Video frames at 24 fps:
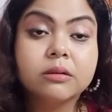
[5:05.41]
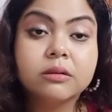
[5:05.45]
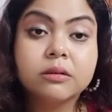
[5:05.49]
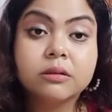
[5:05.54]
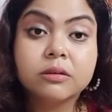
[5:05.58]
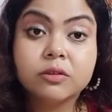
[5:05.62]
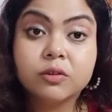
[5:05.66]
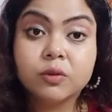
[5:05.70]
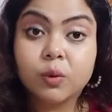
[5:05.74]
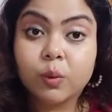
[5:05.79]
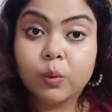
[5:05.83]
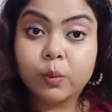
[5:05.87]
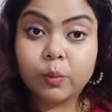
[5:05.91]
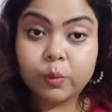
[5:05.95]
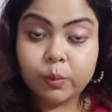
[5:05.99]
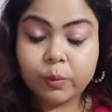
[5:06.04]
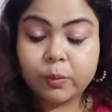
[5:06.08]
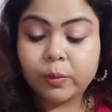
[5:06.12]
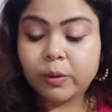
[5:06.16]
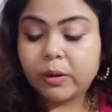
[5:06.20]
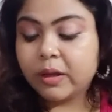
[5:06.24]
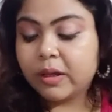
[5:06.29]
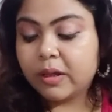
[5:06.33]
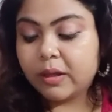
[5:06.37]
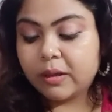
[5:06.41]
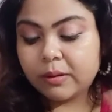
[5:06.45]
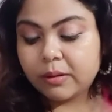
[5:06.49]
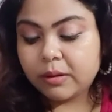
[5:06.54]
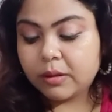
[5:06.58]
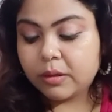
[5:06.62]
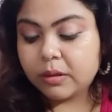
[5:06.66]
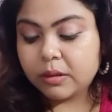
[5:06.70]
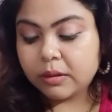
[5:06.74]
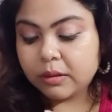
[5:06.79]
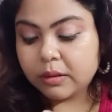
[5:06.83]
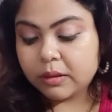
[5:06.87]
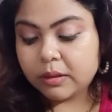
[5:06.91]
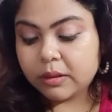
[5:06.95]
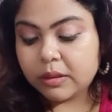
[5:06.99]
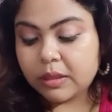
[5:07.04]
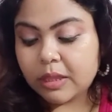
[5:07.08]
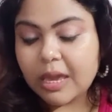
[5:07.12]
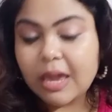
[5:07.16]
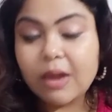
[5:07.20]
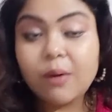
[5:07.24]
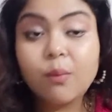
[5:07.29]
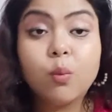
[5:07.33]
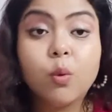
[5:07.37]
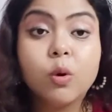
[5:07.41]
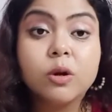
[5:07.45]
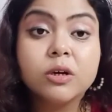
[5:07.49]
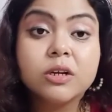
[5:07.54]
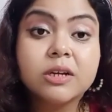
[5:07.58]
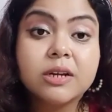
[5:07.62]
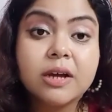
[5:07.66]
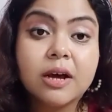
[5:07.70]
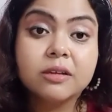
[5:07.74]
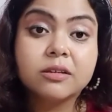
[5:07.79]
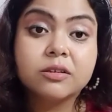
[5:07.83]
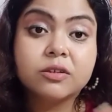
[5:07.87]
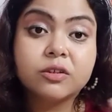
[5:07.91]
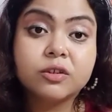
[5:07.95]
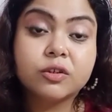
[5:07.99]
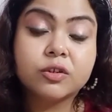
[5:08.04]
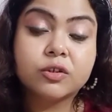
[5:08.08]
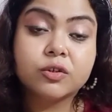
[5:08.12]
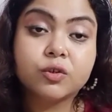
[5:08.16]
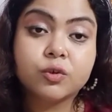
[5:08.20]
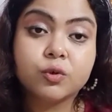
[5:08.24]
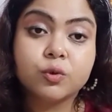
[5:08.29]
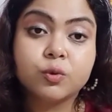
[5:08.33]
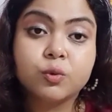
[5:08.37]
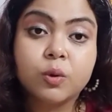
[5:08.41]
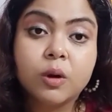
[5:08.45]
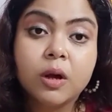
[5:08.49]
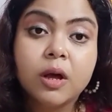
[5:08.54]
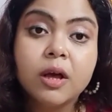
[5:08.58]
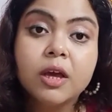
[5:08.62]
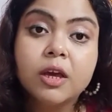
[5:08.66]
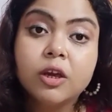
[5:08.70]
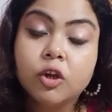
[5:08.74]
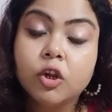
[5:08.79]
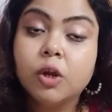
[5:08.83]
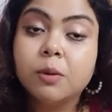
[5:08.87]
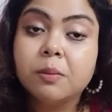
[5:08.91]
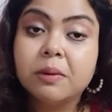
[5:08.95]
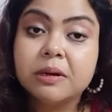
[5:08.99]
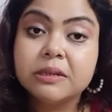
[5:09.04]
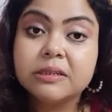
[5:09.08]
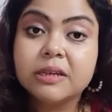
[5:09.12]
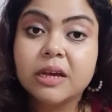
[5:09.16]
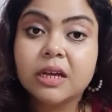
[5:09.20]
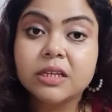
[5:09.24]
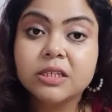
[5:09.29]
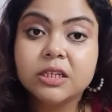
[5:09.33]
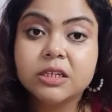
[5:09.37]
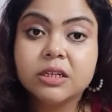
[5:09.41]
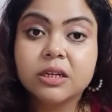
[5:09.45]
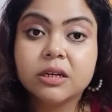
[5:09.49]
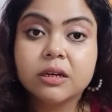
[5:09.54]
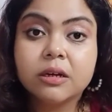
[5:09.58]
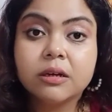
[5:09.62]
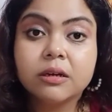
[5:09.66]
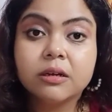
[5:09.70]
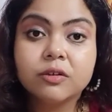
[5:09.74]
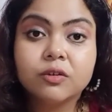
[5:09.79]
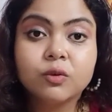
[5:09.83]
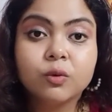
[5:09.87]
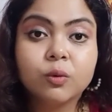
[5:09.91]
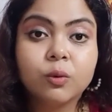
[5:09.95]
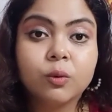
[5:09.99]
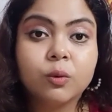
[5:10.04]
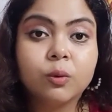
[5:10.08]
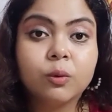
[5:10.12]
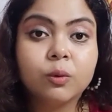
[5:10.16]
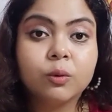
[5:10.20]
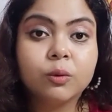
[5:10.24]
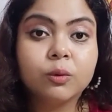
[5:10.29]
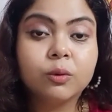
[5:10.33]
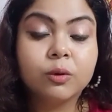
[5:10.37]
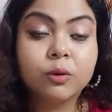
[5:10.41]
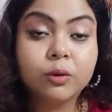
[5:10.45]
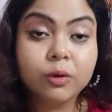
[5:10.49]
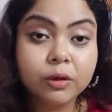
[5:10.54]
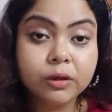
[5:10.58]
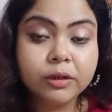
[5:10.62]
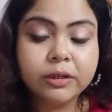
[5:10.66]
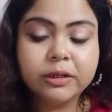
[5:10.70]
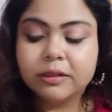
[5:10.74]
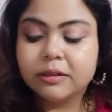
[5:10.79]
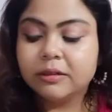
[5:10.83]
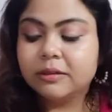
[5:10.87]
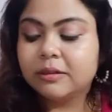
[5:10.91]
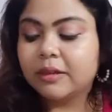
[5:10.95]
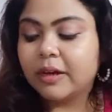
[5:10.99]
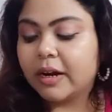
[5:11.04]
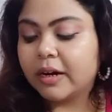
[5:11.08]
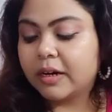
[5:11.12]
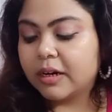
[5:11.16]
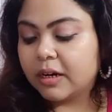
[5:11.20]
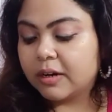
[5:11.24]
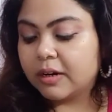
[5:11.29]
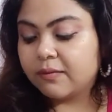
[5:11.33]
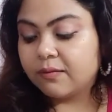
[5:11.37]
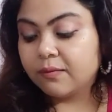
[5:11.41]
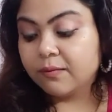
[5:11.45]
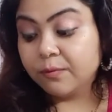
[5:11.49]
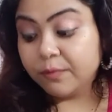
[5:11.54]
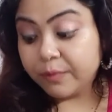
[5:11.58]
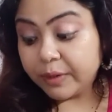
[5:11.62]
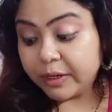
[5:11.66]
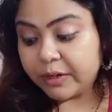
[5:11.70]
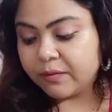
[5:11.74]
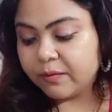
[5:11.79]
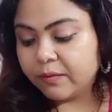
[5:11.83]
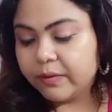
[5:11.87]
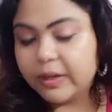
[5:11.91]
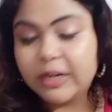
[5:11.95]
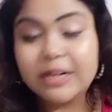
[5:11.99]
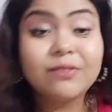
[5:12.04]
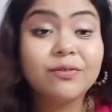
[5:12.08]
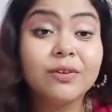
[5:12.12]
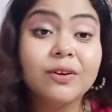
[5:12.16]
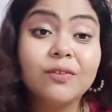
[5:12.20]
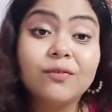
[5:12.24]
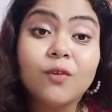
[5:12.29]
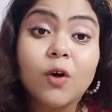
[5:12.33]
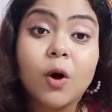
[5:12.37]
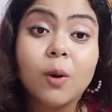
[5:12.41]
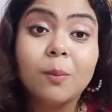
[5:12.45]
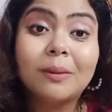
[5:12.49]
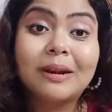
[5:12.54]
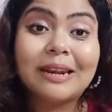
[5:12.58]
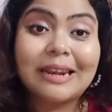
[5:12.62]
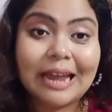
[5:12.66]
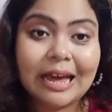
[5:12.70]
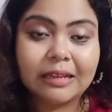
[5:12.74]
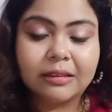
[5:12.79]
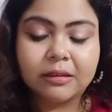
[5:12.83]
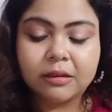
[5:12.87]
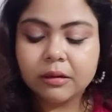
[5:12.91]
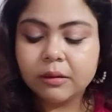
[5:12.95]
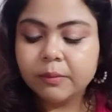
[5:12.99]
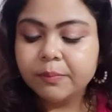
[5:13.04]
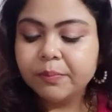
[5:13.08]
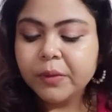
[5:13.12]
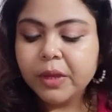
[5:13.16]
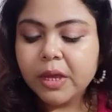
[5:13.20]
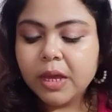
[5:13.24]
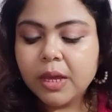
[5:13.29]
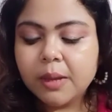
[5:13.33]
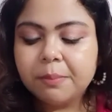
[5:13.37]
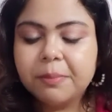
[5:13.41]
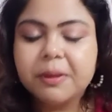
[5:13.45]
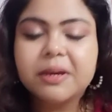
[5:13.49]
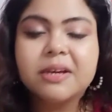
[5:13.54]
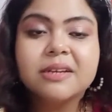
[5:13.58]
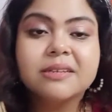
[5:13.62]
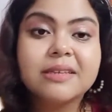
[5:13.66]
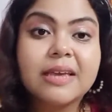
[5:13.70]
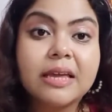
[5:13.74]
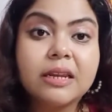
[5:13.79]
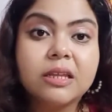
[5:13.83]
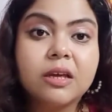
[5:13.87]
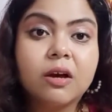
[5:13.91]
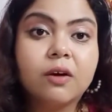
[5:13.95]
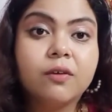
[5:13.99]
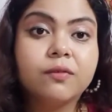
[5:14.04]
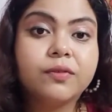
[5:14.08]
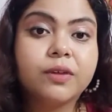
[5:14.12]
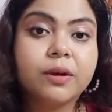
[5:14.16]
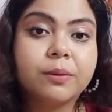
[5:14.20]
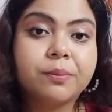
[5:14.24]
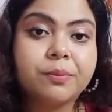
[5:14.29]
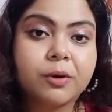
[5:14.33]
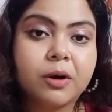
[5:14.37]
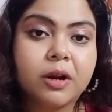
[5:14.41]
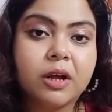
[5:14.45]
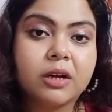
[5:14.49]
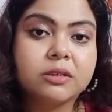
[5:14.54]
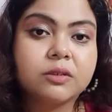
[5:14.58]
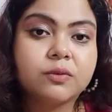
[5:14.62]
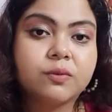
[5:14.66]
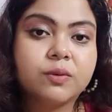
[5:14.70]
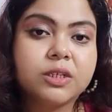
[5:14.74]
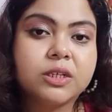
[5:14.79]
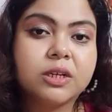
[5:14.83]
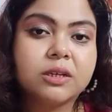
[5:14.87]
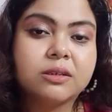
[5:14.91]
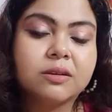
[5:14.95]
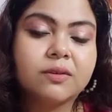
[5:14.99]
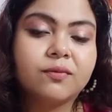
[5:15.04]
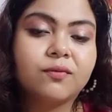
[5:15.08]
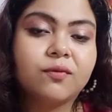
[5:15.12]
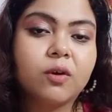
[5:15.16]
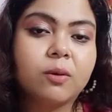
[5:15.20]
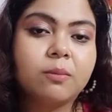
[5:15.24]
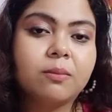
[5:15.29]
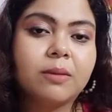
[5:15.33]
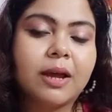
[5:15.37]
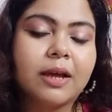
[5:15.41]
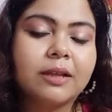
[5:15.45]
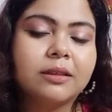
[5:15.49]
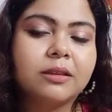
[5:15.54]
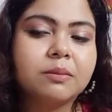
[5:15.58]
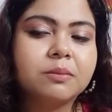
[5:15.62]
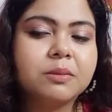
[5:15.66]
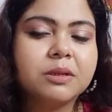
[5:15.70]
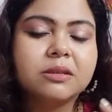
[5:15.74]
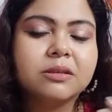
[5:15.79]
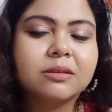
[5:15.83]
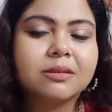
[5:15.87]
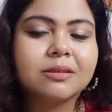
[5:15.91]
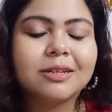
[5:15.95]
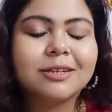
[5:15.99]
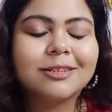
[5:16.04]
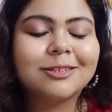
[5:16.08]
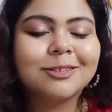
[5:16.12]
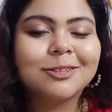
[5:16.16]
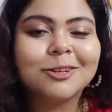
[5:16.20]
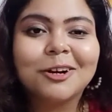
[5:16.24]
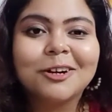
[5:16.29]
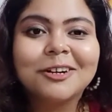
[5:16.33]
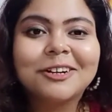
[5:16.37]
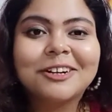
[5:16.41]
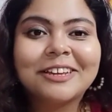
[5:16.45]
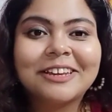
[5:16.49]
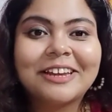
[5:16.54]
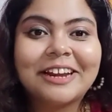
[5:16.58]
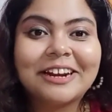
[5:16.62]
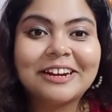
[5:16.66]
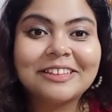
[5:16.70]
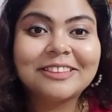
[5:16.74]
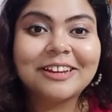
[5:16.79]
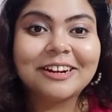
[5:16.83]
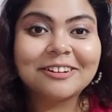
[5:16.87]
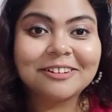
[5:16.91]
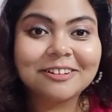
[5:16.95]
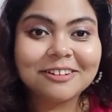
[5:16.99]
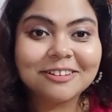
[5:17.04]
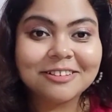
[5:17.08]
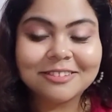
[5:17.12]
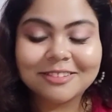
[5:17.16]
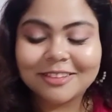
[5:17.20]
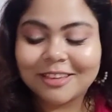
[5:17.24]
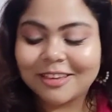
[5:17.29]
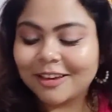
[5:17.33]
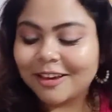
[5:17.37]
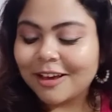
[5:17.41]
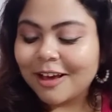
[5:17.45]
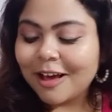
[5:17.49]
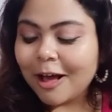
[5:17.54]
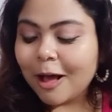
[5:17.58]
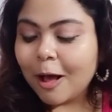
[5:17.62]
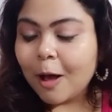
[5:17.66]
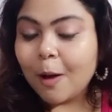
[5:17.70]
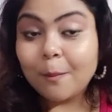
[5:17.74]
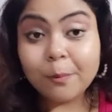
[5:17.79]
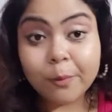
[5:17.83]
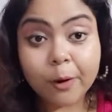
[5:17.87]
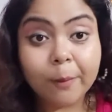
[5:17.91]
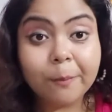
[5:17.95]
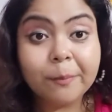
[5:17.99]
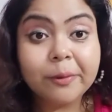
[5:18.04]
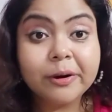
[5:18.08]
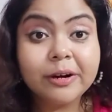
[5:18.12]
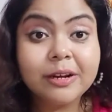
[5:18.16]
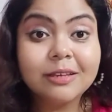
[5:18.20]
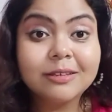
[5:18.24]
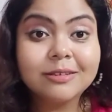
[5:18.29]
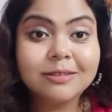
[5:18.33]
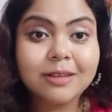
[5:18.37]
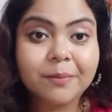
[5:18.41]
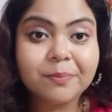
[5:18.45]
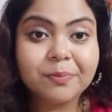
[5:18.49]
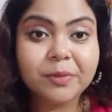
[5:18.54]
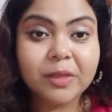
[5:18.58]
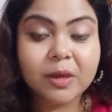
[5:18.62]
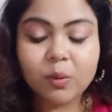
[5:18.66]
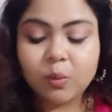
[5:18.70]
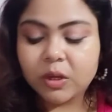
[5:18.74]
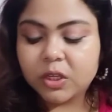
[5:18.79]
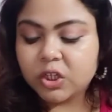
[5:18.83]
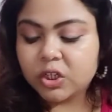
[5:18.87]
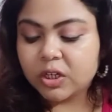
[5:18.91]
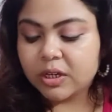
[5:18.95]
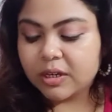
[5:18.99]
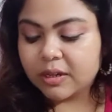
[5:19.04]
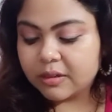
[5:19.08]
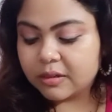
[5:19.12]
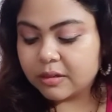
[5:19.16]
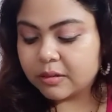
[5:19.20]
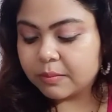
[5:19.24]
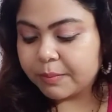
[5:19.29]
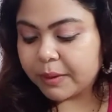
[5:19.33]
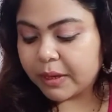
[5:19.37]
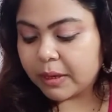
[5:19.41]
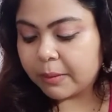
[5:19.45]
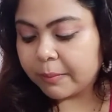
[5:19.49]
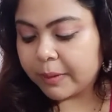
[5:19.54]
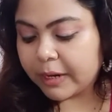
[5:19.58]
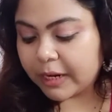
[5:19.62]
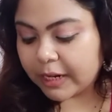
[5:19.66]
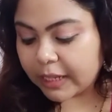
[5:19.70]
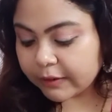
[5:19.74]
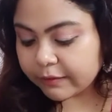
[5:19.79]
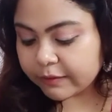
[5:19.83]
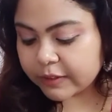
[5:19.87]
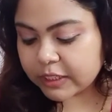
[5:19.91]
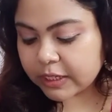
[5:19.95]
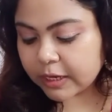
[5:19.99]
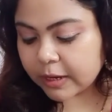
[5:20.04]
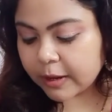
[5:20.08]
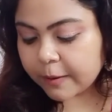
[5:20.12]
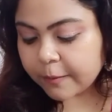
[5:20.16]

So uh, they wanted us to, you know, massage it uh, so good that it it will form a lather, because any of the products which doesn't form lather means it's not getting that rinsing property, something which is being believed.